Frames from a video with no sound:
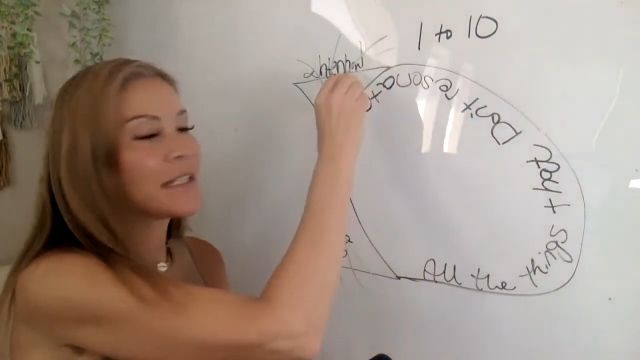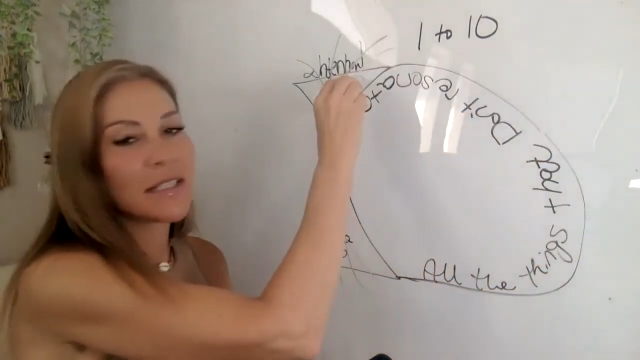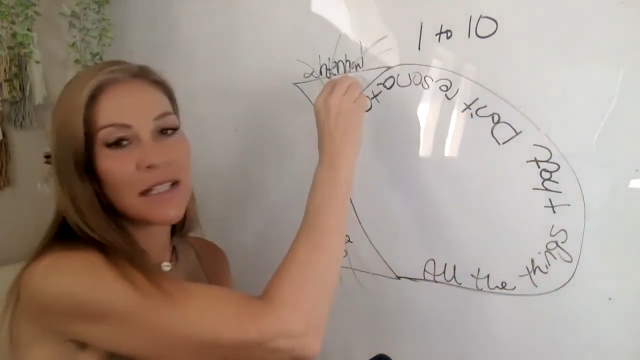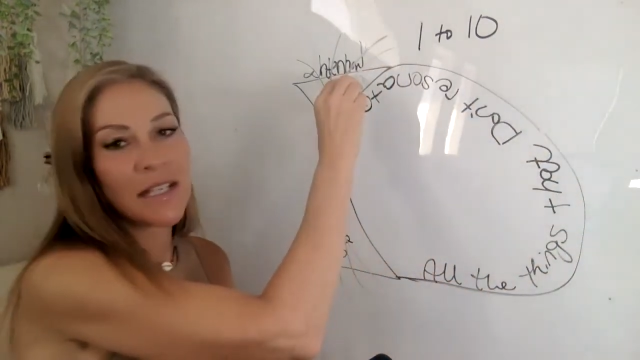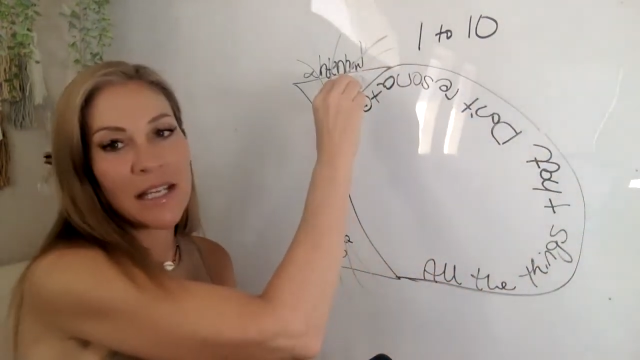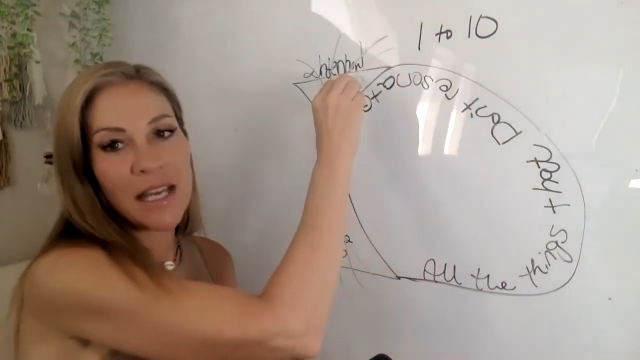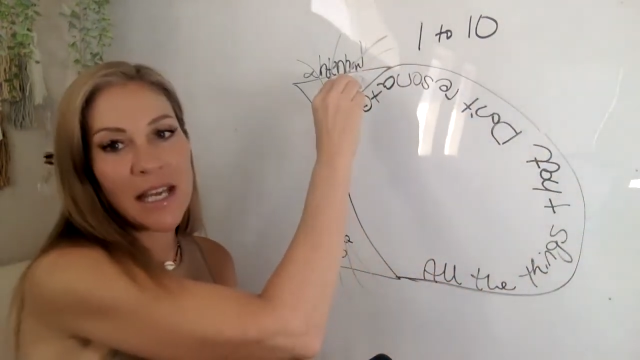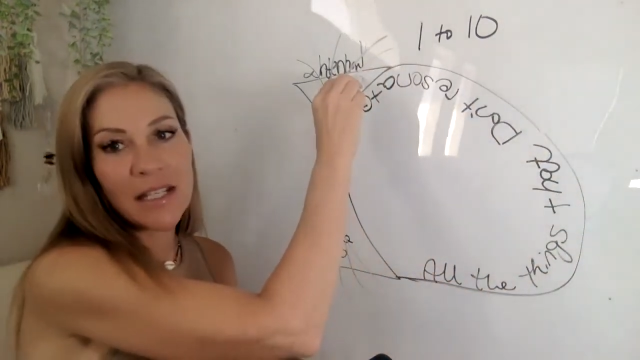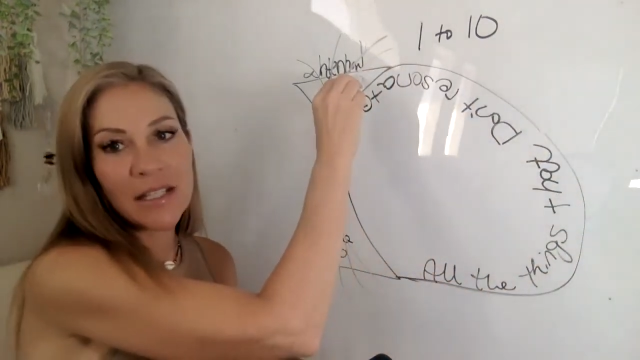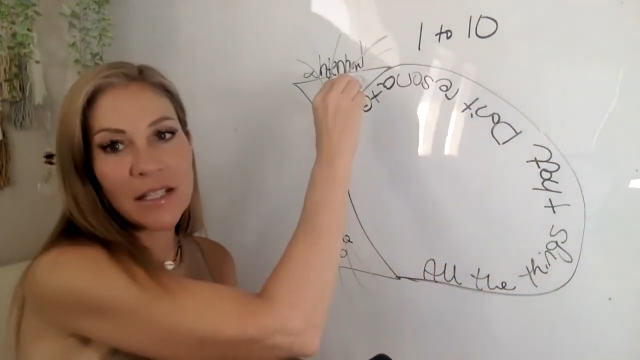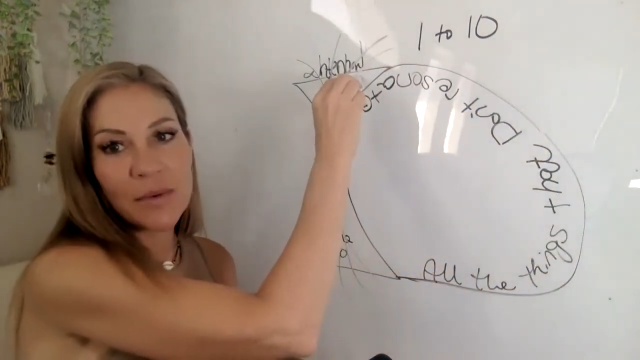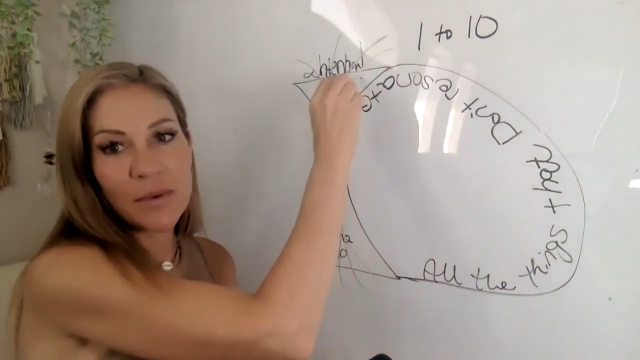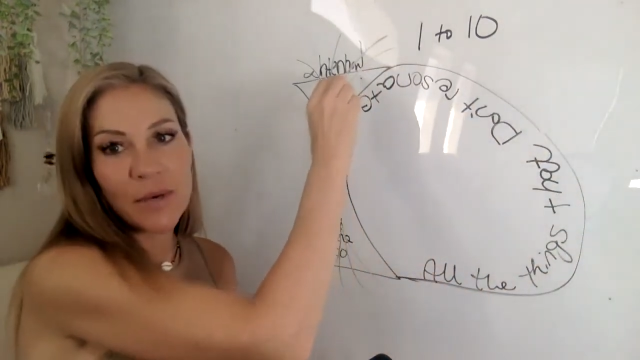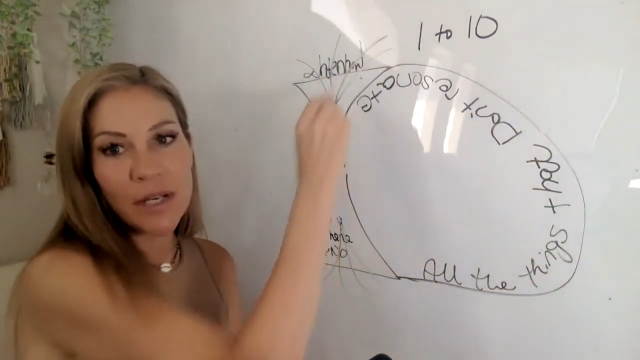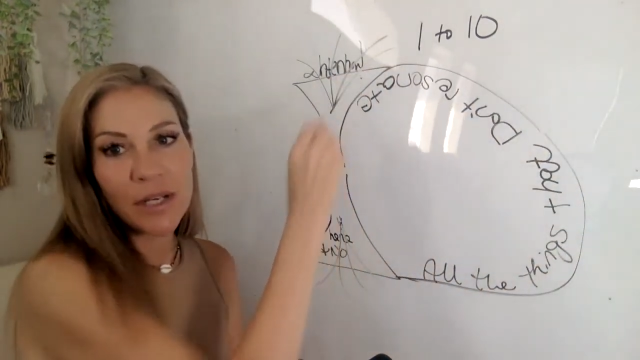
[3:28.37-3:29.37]
to get to
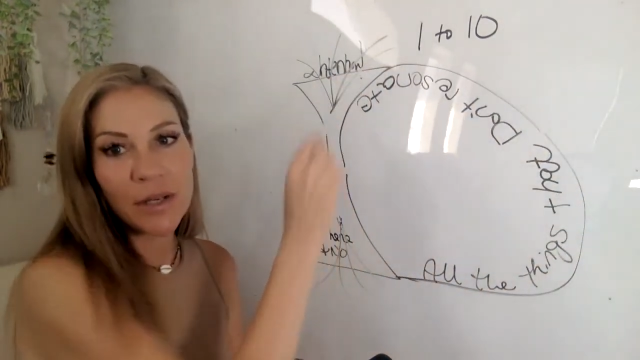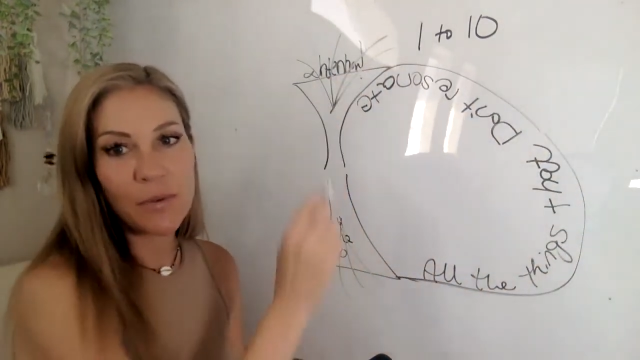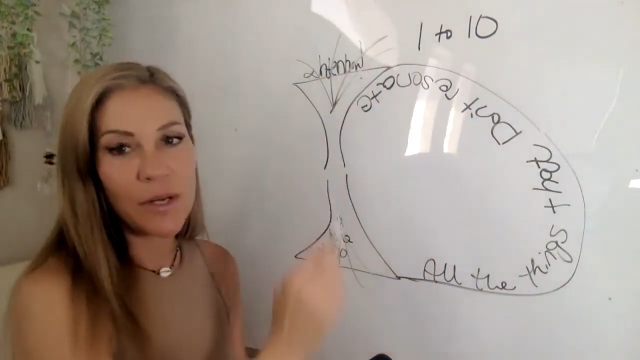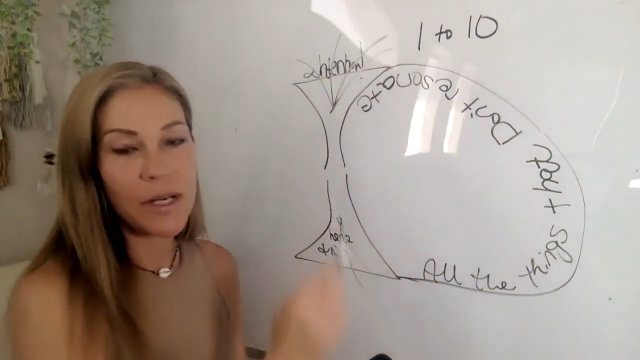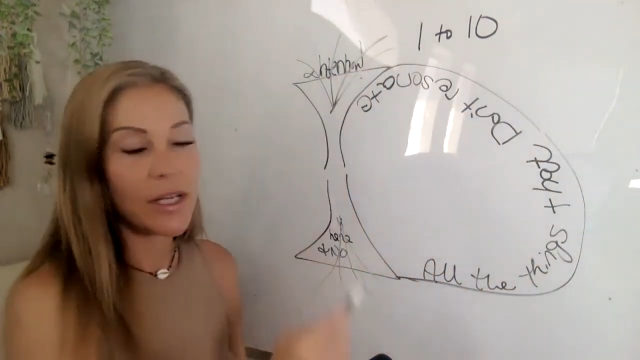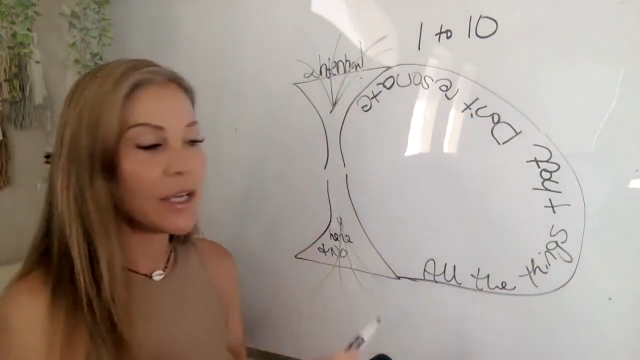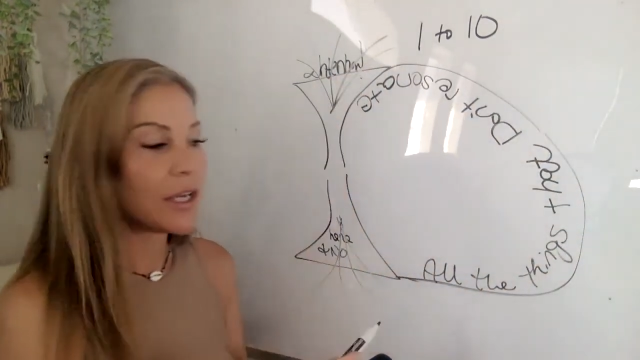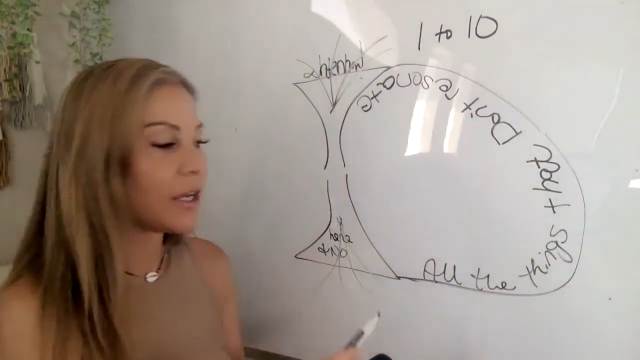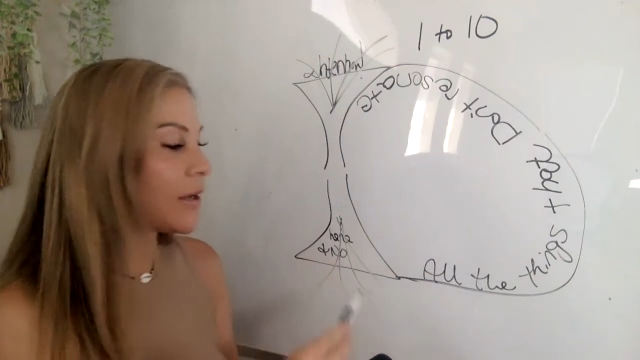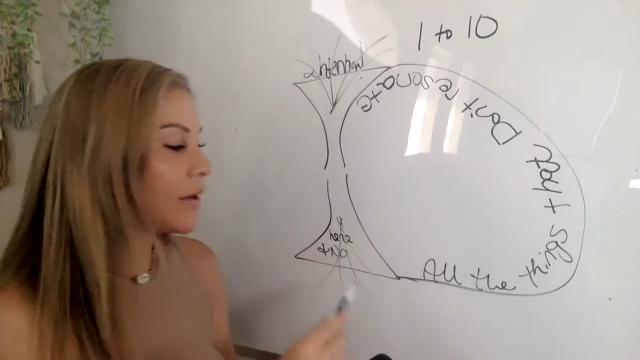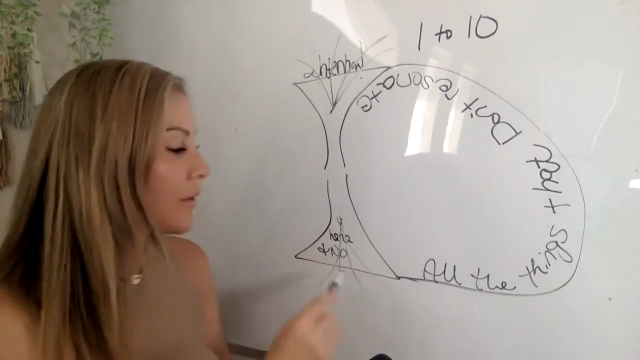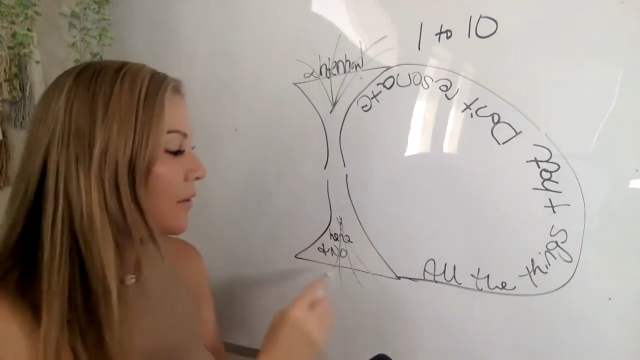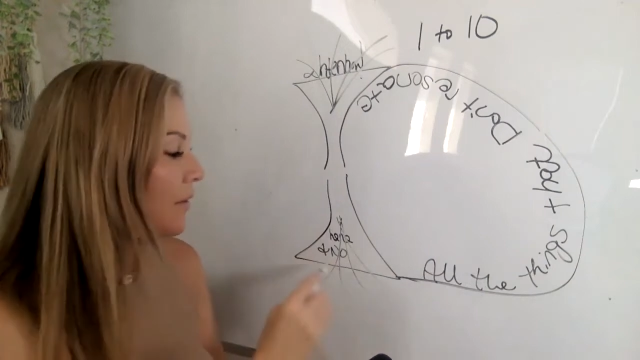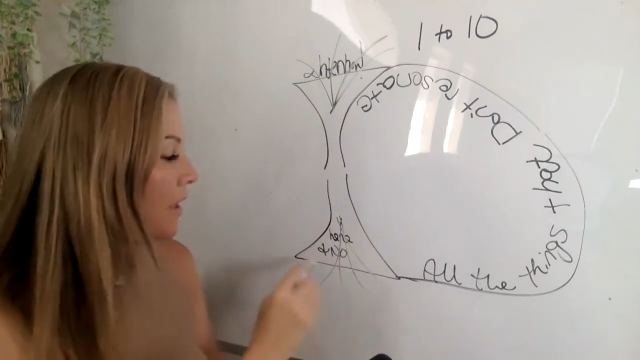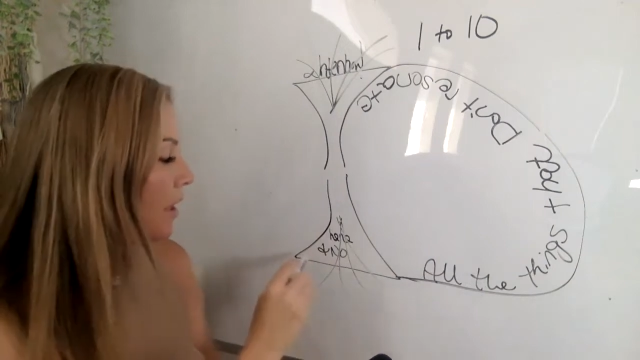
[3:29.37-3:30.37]
where you want to
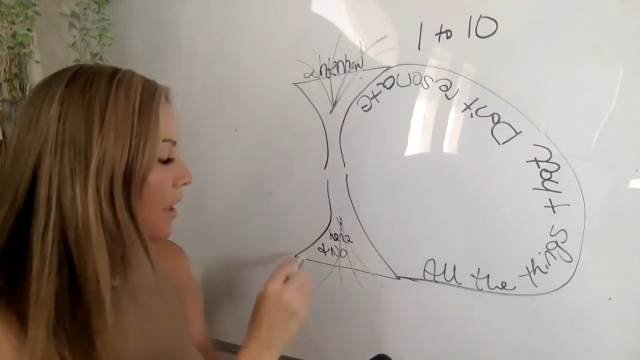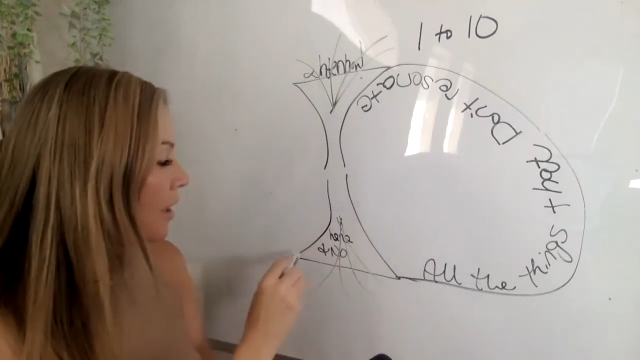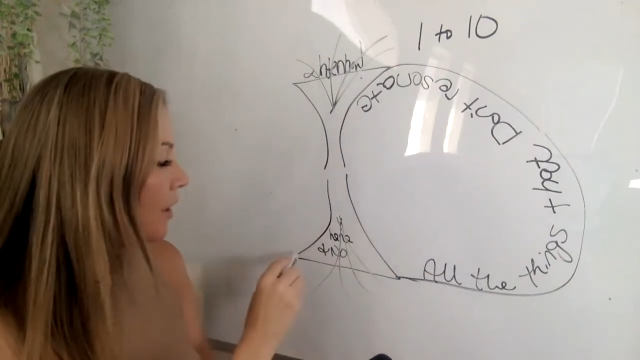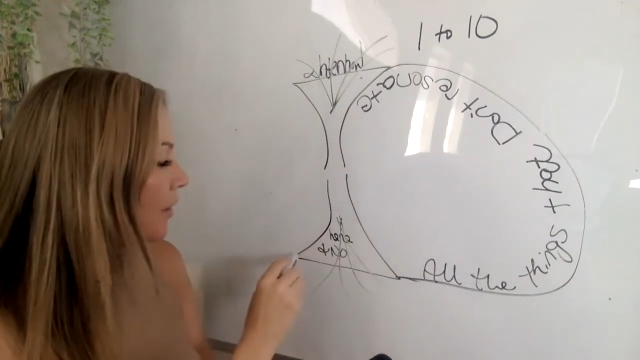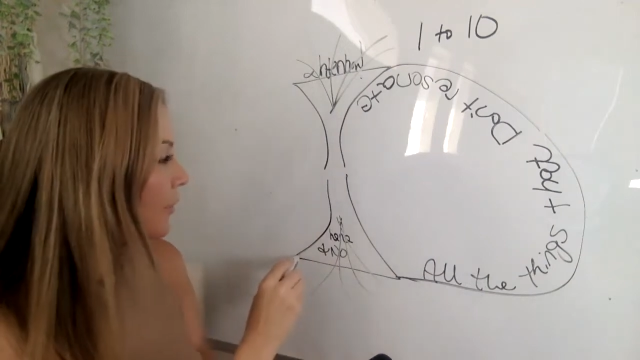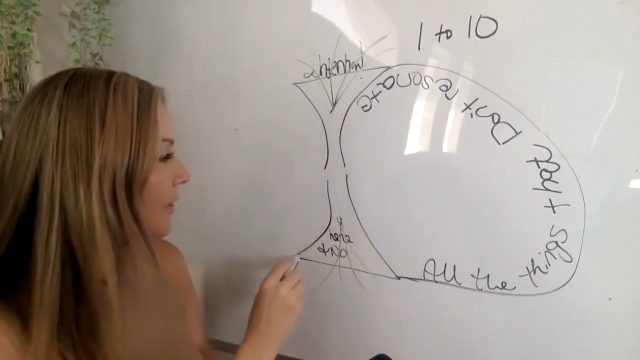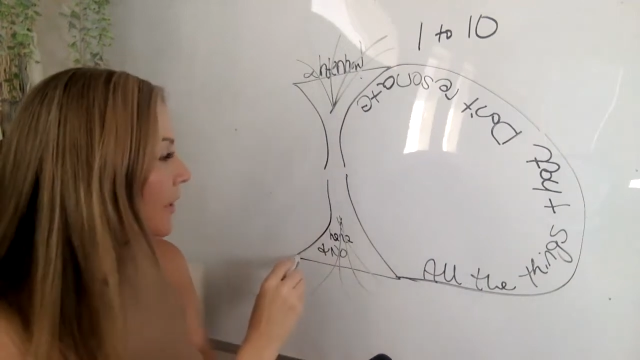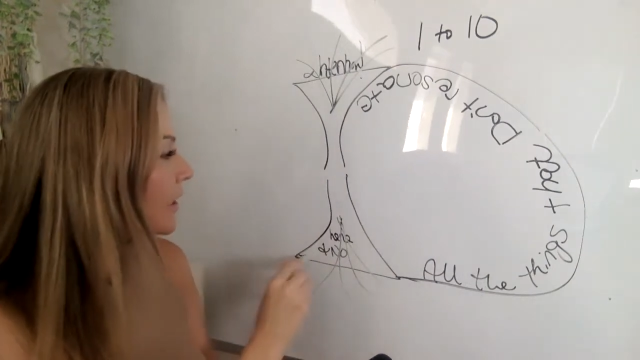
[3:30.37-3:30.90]
go, we